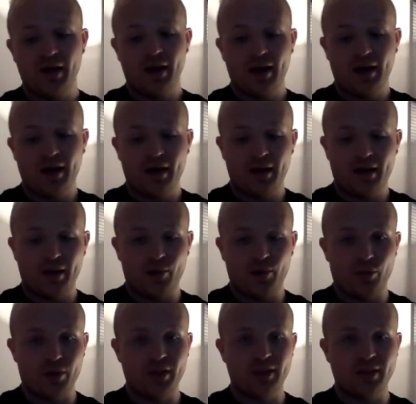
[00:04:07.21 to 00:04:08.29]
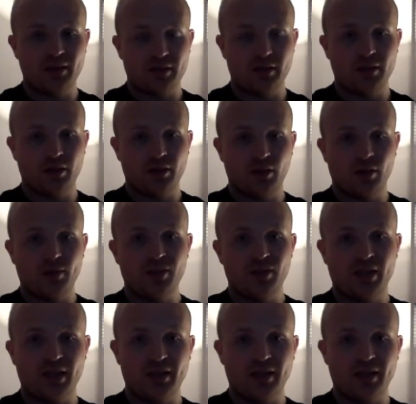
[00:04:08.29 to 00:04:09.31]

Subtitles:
I really, I've taken a